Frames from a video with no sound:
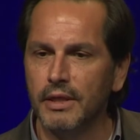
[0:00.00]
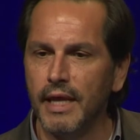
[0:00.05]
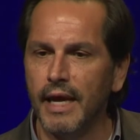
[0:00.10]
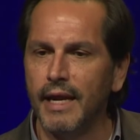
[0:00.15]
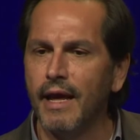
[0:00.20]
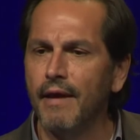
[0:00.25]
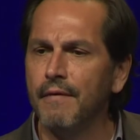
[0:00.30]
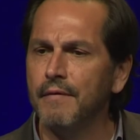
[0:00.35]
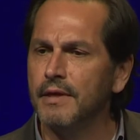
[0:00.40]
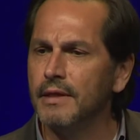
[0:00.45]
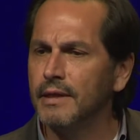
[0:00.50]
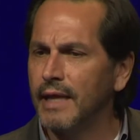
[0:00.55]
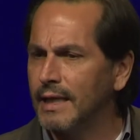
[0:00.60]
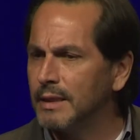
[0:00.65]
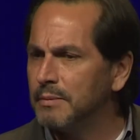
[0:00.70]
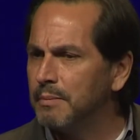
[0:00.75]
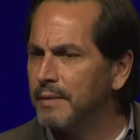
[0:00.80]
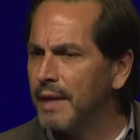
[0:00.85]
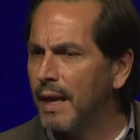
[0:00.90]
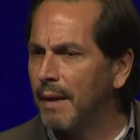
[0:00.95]

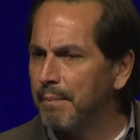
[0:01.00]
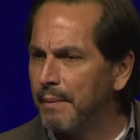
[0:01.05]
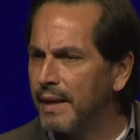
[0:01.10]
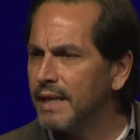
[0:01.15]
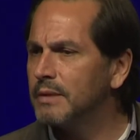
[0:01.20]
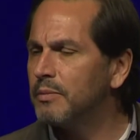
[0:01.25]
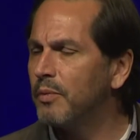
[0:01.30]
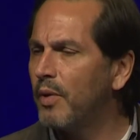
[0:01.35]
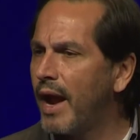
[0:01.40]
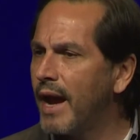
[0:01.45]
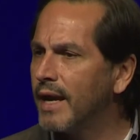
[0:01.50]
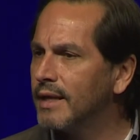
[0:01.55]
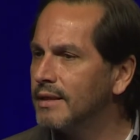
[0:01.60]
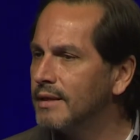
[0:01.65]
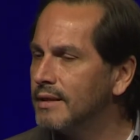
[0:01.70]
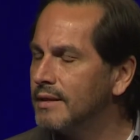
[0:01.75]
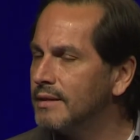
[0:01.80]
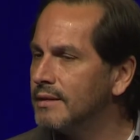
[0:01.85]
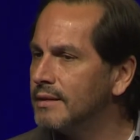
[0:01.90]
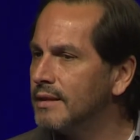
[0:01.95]
that best
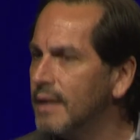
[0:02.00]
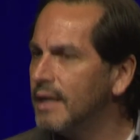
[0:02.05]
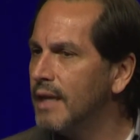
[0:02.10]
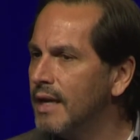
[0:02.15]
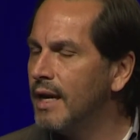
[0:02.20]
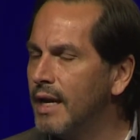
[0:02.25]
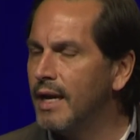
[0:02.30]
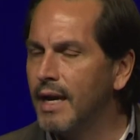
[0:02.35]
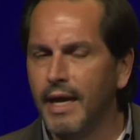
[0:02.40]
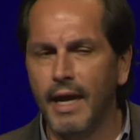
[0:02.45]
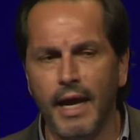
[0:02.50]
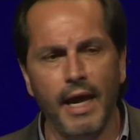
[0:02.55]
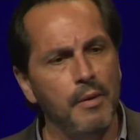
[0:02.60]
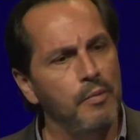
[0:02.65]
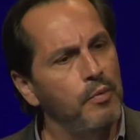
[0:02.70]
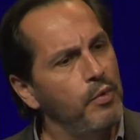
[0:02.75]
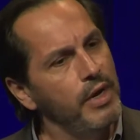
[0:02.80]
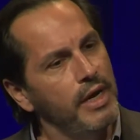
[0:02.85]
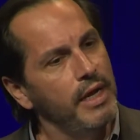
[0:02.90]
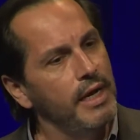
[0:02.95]
practice, and
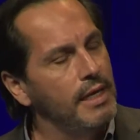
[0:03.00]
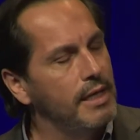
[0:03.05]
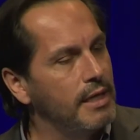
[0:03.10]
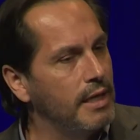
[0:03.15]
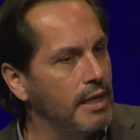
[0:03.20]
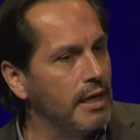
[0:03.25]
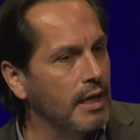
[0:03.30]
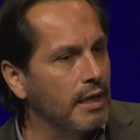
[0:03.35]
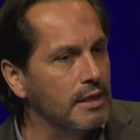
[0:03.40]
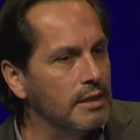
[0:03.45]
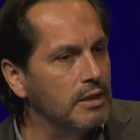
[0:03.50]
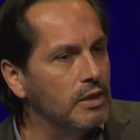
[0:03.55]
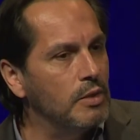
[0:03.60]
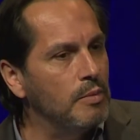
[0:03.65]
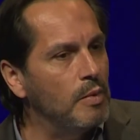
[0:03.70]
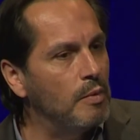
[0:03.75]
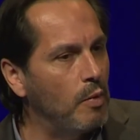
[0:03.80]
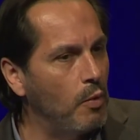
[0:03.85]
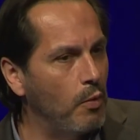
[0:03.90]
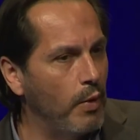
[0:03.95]
bring it in a
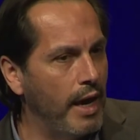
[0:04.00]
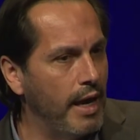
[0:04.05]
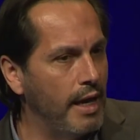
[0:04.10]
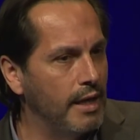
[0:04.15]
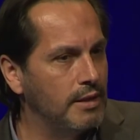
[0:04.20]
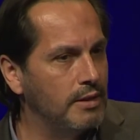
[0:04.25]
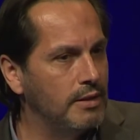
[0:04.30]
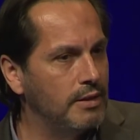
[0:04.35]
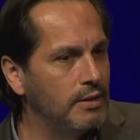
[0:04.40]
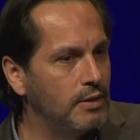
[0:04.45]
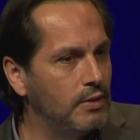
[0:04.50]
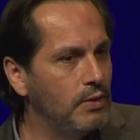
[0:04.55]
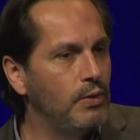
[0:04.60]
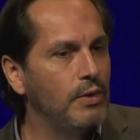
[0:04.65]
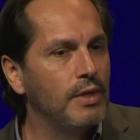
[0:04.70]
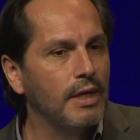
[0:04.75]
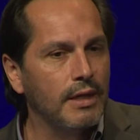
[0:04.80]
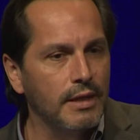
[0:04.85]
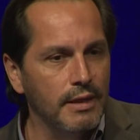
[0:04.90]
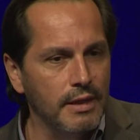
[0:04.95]
consumable way to
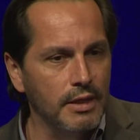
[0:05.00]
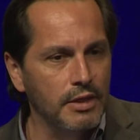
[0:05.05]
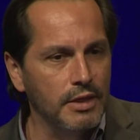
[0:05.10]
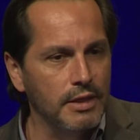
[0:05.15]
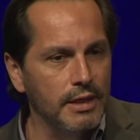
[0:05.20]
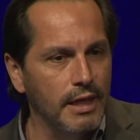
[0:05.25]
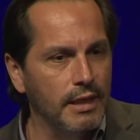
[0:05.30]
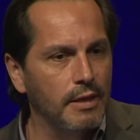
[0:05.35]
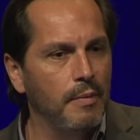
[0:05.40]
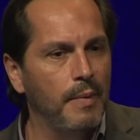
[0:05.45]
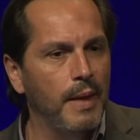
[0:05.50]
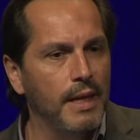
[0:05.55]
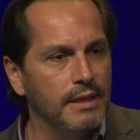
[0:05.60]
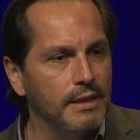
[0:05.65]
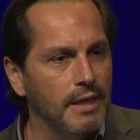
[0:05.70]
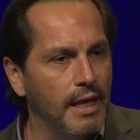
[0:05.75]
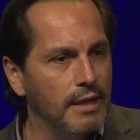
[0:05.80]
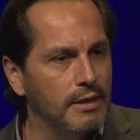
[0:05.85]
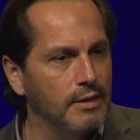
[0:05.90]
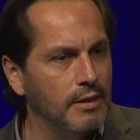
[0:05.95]
the clinicians at the
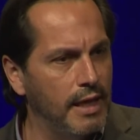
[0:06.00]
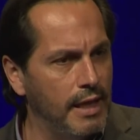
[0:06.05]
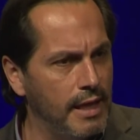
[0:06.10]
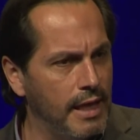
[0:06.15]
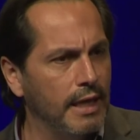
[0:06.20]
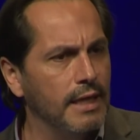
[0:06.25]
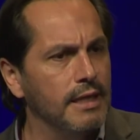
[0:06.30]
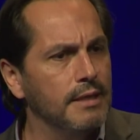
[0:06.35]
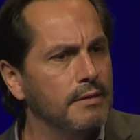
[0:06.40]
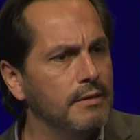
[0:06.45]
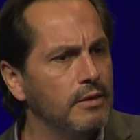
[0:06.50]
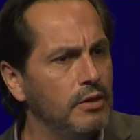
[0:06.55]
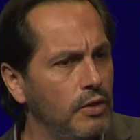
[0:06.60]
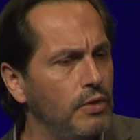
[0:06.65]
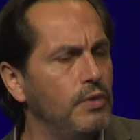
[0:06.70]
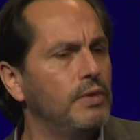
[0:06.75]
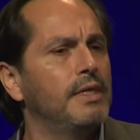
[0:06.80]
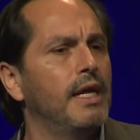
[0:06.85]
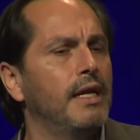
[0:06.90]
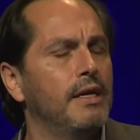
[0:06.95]
bedside so that they can
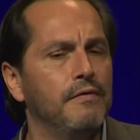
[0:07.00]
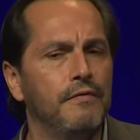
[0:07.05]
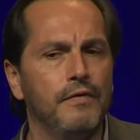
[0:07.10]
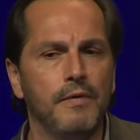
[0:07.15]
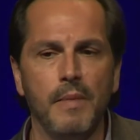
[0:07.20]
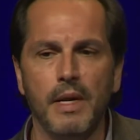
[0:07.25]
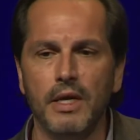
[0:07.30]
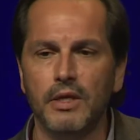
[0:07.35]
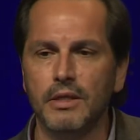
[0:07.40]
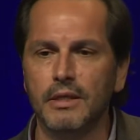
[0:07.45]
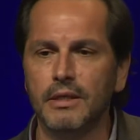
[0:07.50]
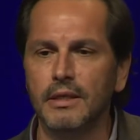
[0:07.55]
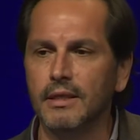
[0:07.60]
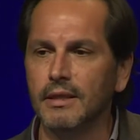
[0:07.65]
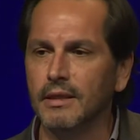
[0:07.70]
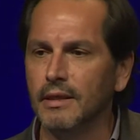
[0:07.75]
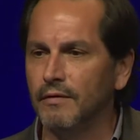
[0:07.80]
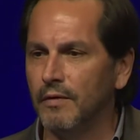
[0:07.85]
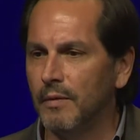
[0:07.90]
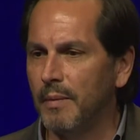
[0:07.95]
use that information to
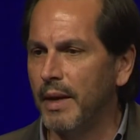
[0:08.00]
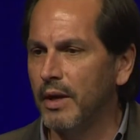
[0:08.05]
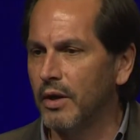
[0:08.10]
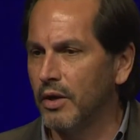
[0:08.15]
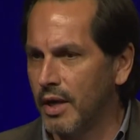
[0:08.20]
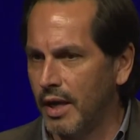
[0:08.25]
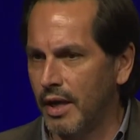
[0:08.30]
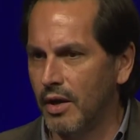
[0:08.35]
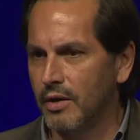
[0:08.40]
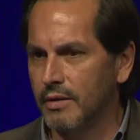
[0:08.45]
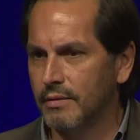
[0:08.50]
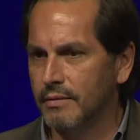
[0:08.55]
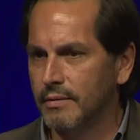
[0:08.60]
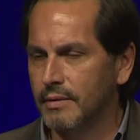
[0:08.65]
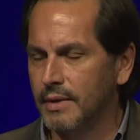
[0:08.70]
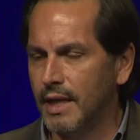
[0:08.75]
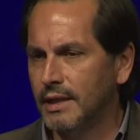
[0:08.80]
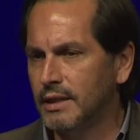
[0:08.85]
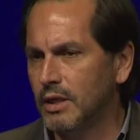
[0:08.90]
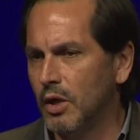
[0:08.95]
deliver better care.
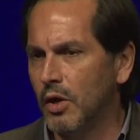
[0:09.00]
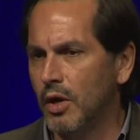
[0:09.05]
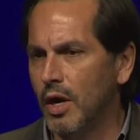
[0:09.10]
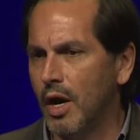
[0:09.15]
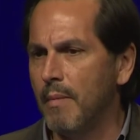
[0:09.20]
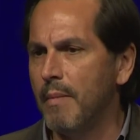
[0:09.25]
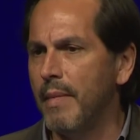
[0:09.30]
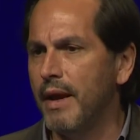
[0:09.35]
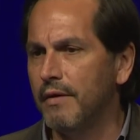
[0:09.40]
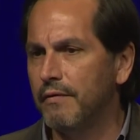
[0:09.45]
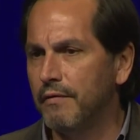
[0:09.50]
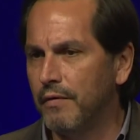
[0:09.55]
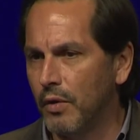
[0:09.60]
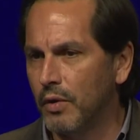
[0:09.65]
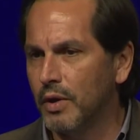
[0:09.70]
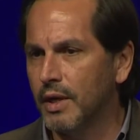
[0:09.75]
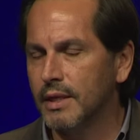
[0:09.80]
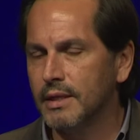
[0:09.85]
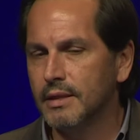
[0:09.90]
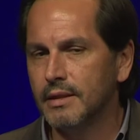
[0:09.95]
That's our main
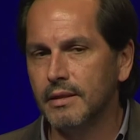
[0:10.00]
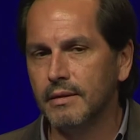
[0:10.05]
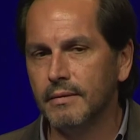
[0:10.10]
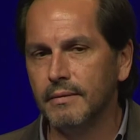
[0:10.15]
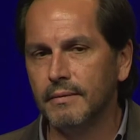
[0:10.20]
focus.